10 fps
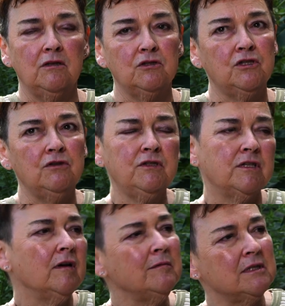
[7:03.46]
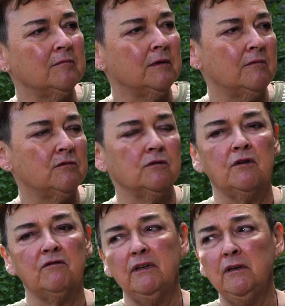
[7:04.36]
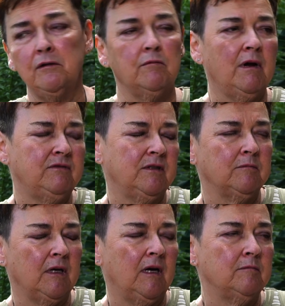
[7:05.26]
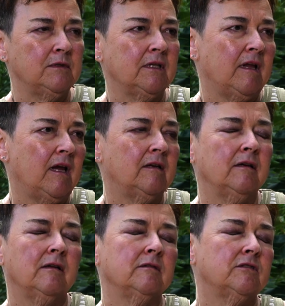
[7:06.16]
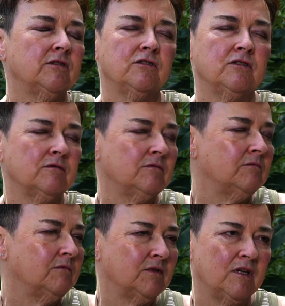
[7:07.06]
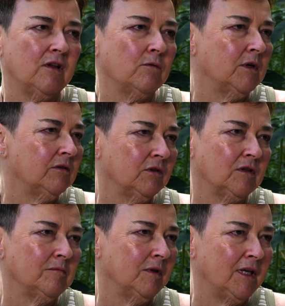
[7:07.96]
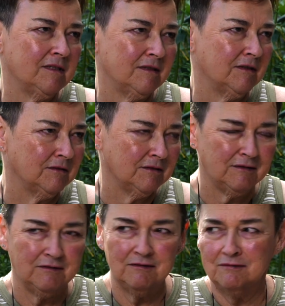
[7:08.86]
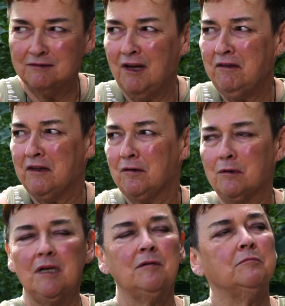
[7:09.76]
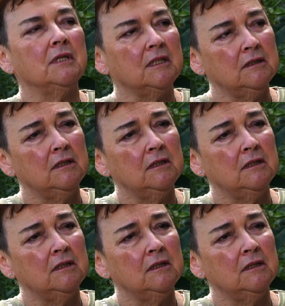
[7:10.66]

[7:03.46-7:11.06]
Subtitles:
she used to tell me sometimes, well, they're very rough sometimes, and I thought it's another one of her complaints that is nothing, right? But